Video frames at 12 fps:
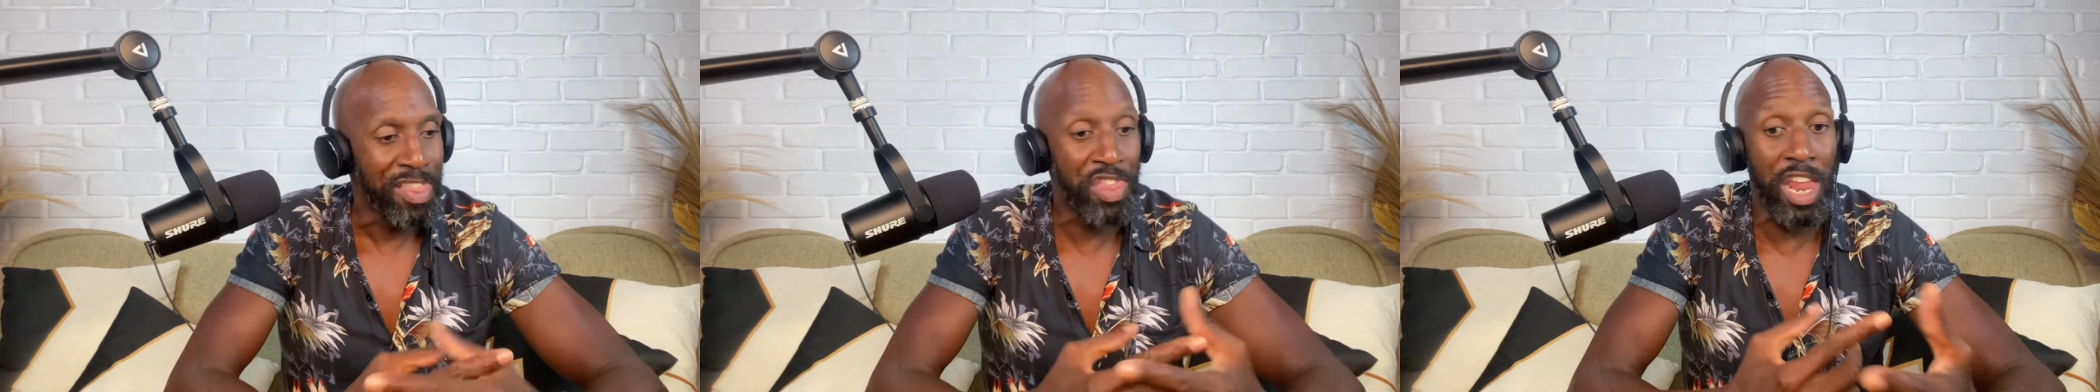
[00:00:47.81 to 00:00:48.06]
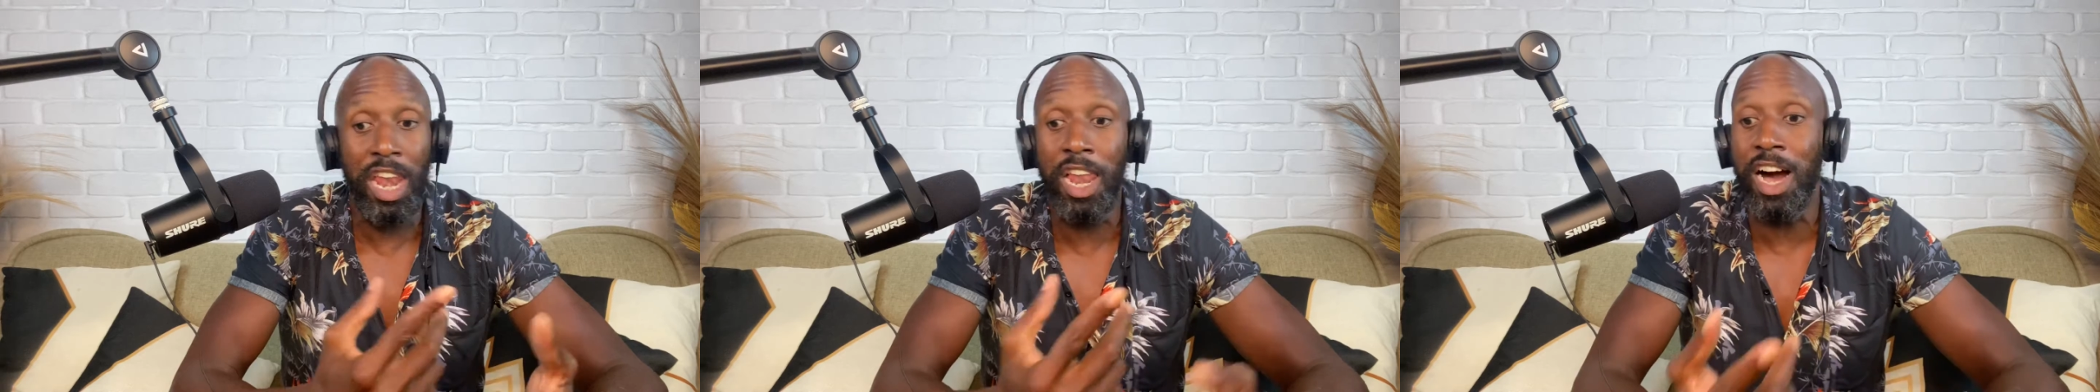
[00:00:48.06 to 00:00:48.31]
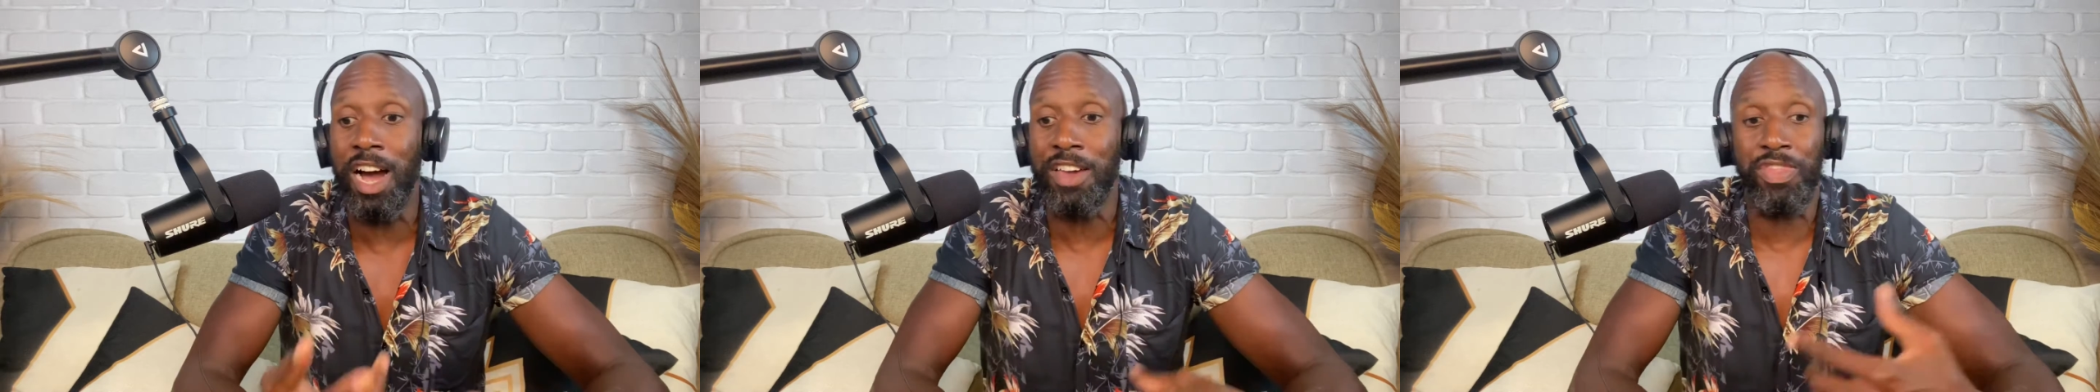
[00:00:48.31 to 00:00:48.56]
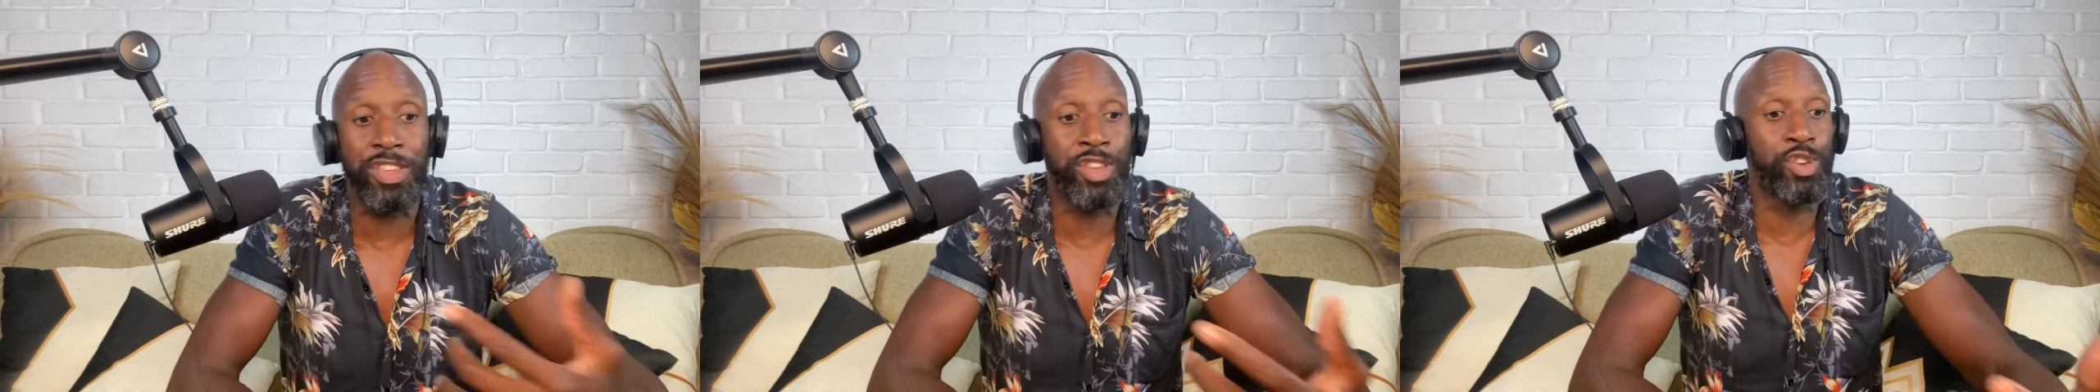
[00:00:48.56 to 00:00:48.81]
The luck,
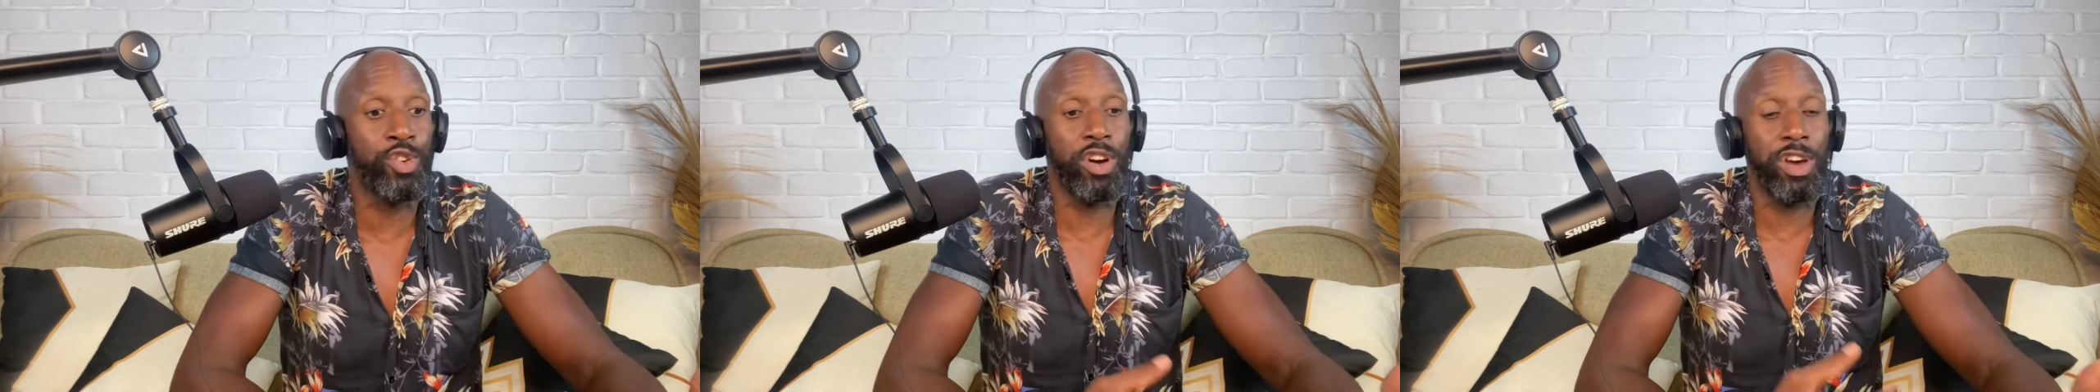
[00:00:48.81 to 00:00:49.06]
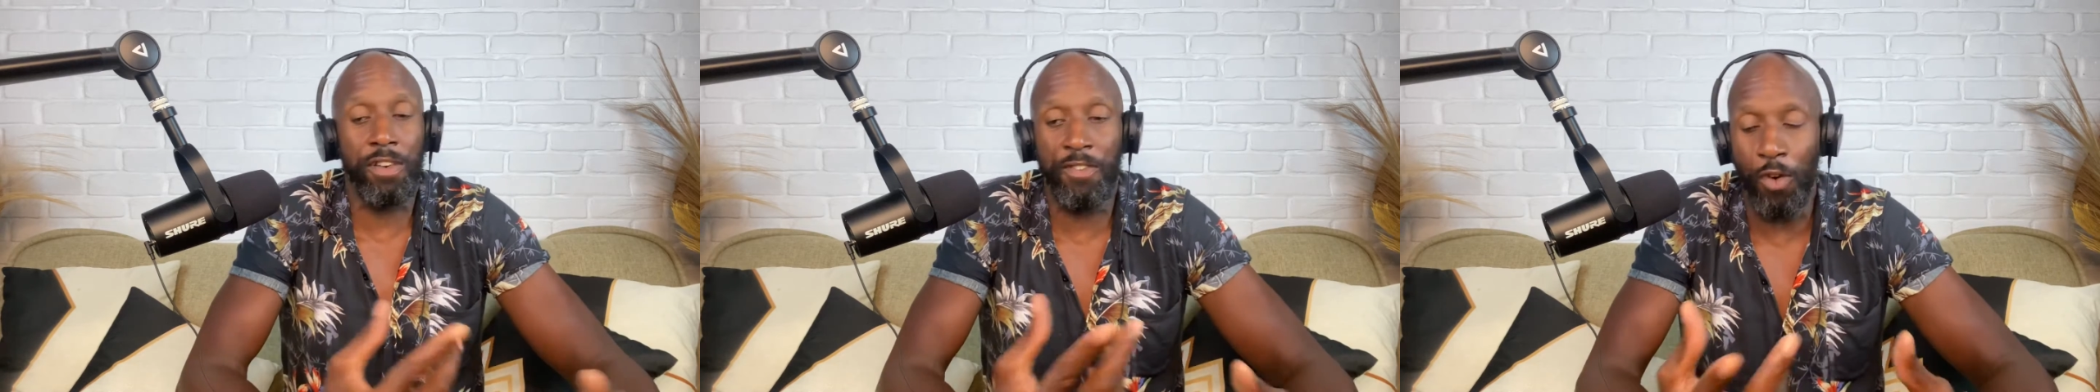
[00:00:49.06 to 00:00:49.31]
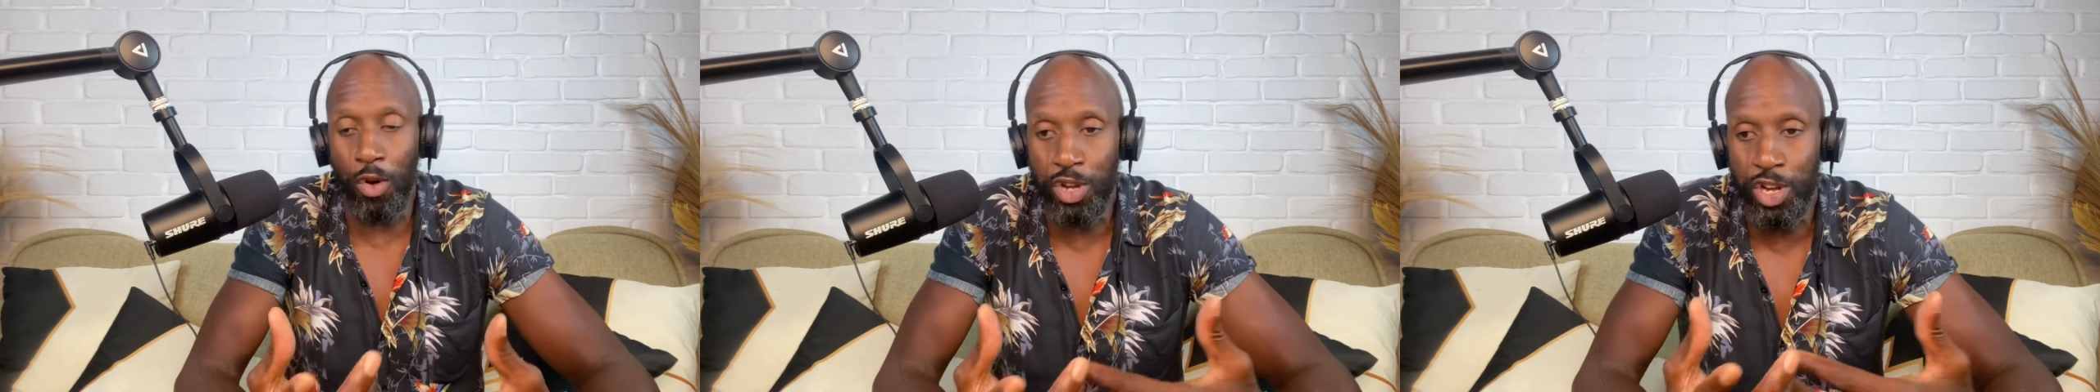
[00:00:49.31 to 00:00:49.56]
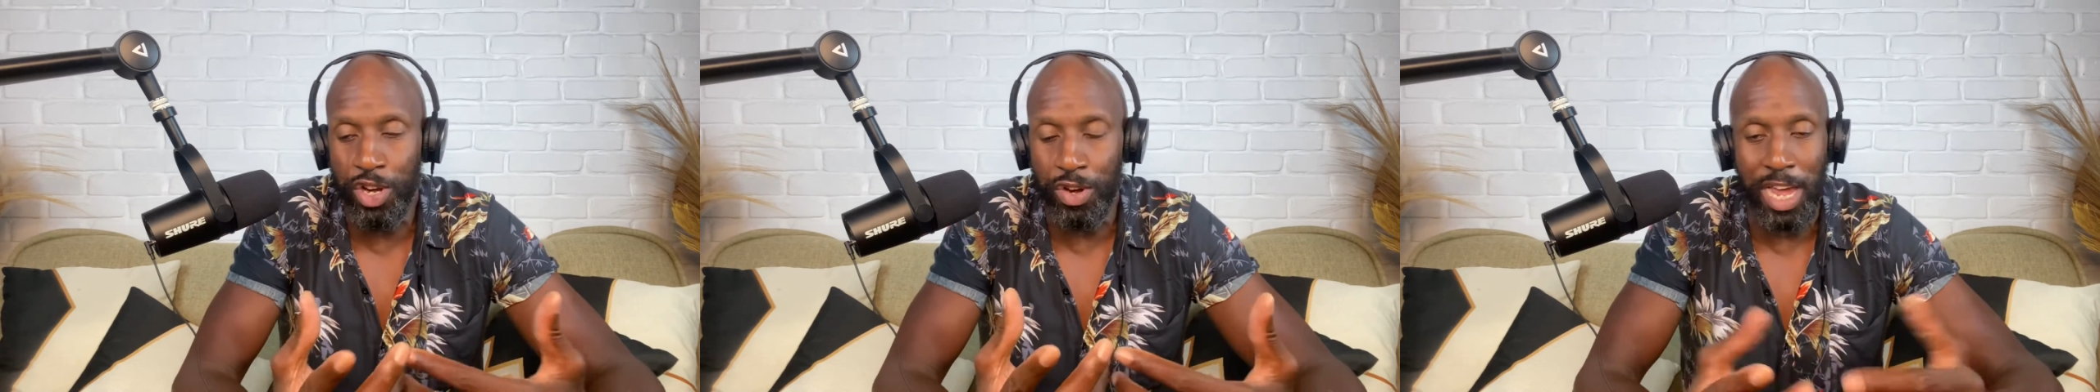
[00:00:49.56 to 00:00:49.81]
the joy, the
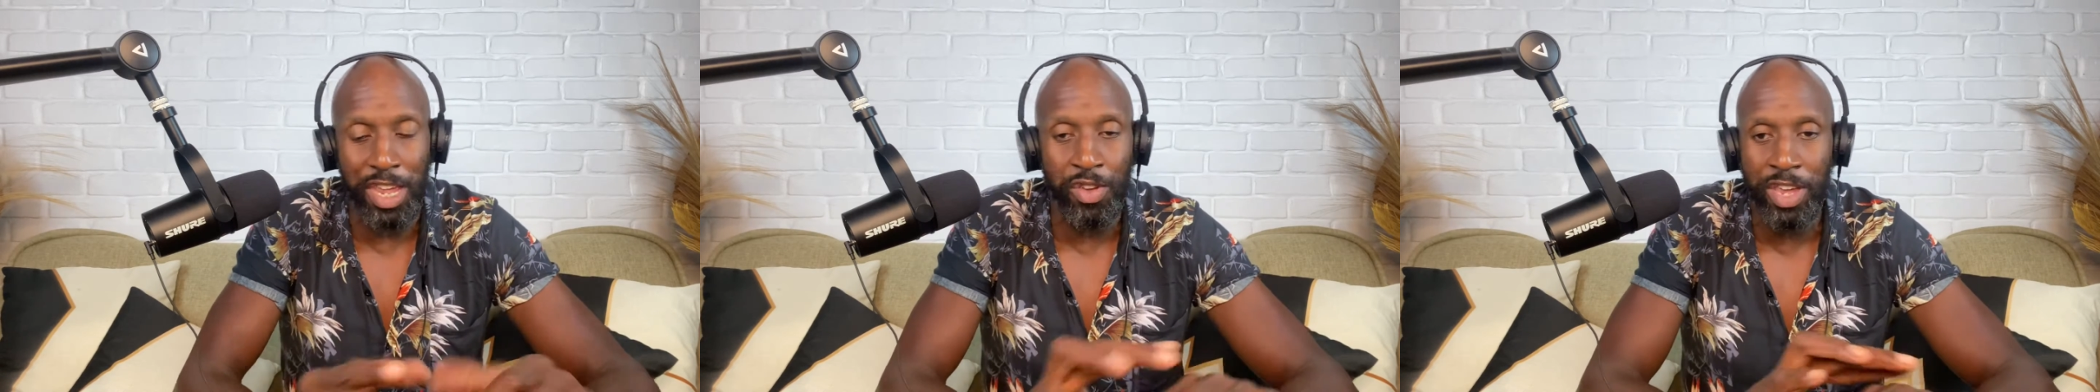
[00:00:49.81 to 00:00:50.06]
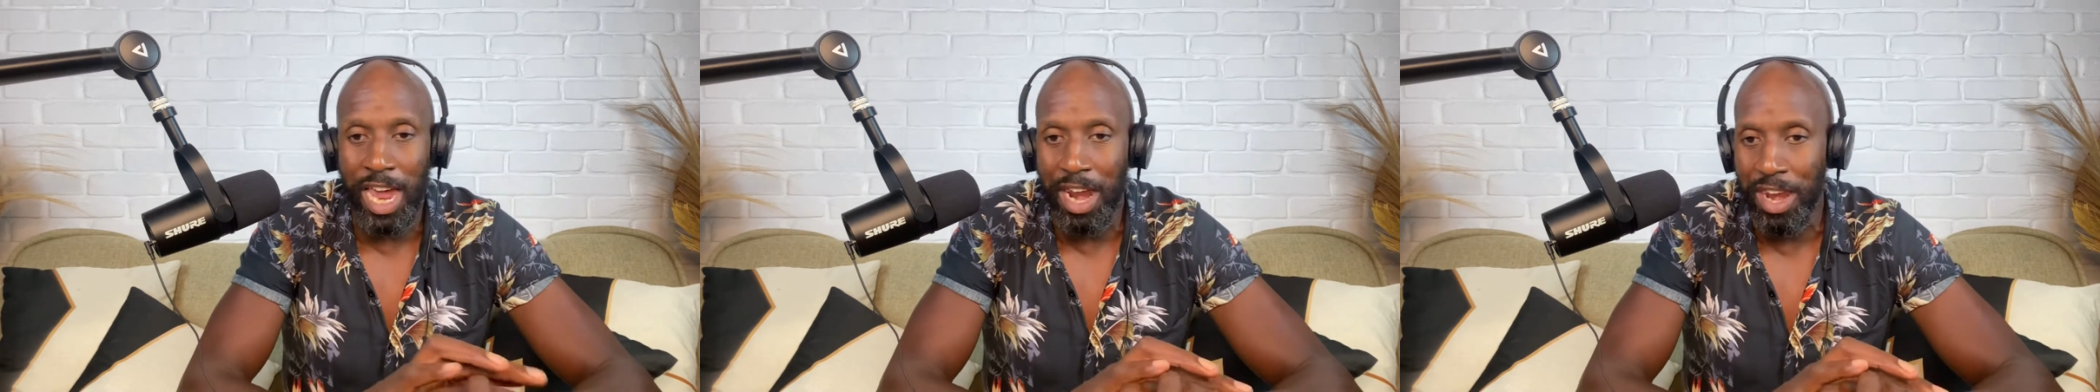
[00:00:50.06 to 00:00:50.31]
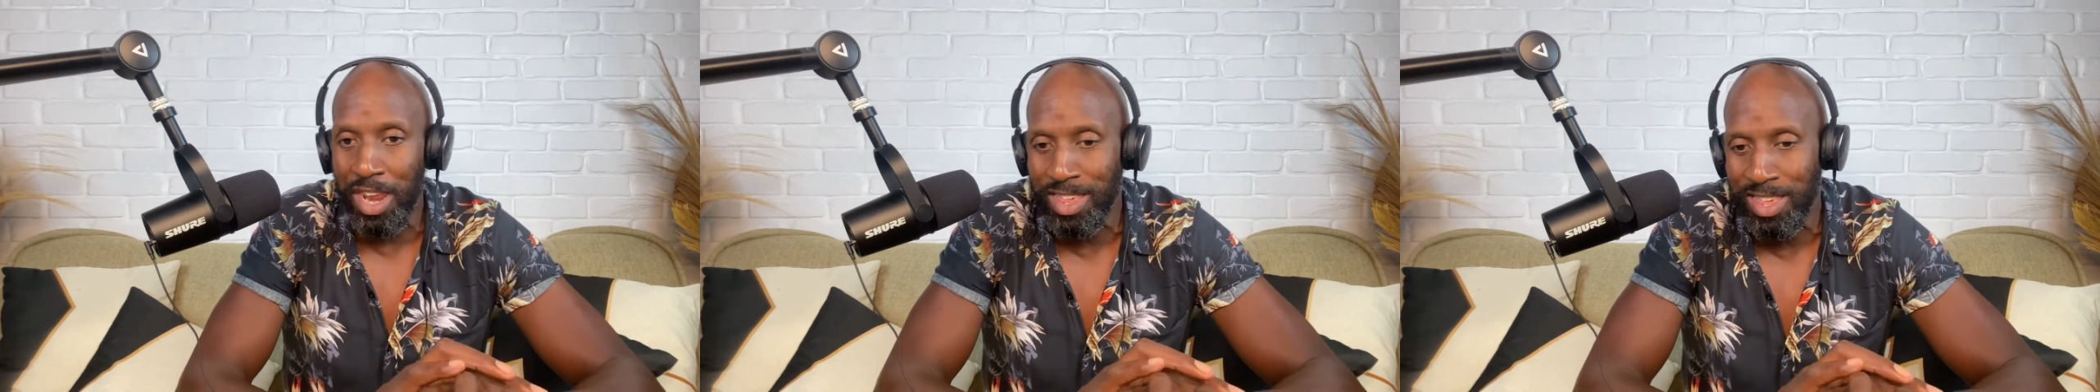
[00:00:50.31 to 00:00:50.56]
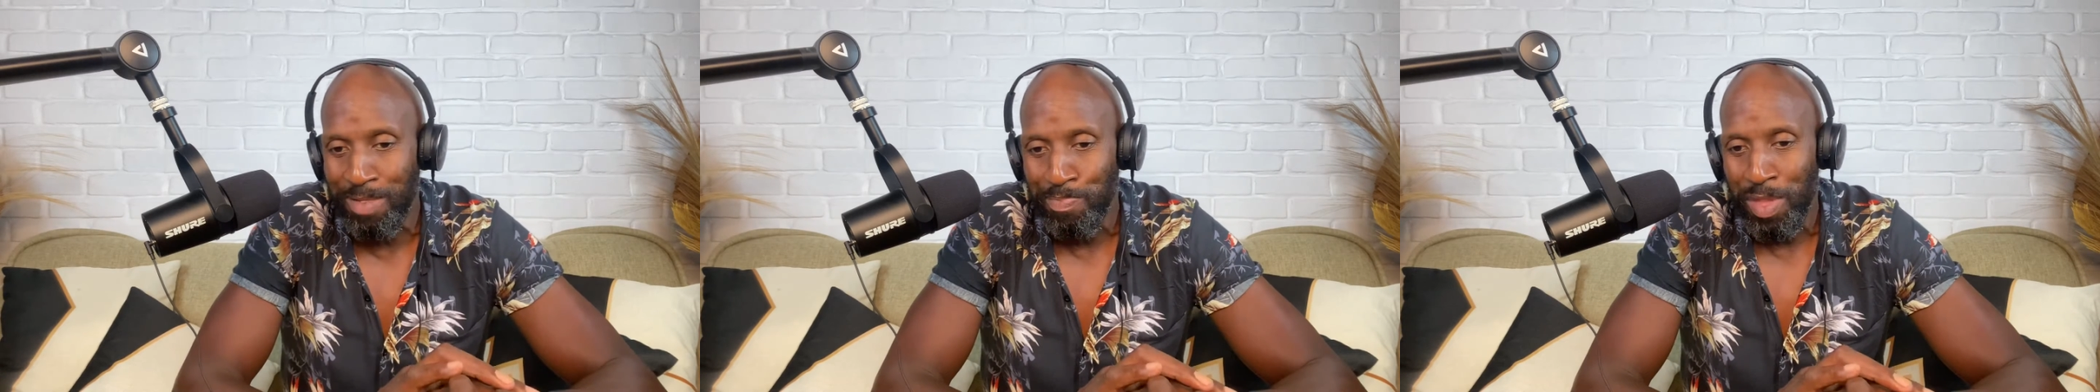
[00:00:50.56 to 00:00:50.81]
fortune. Like you get
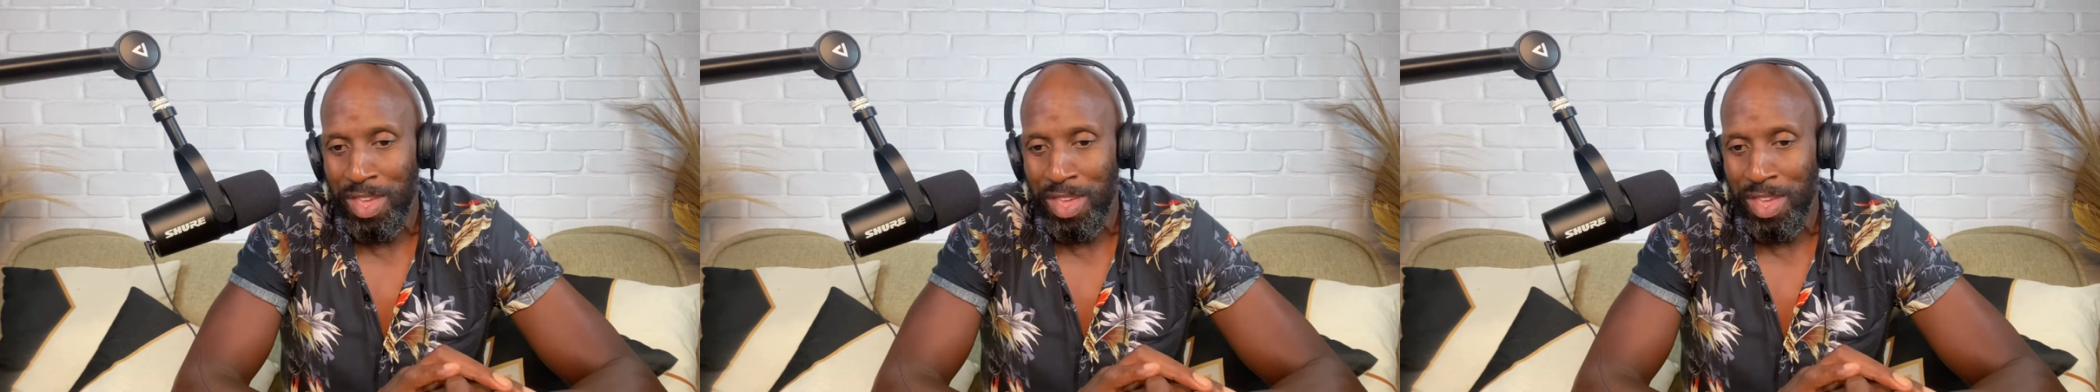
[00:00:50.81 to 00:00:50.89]
this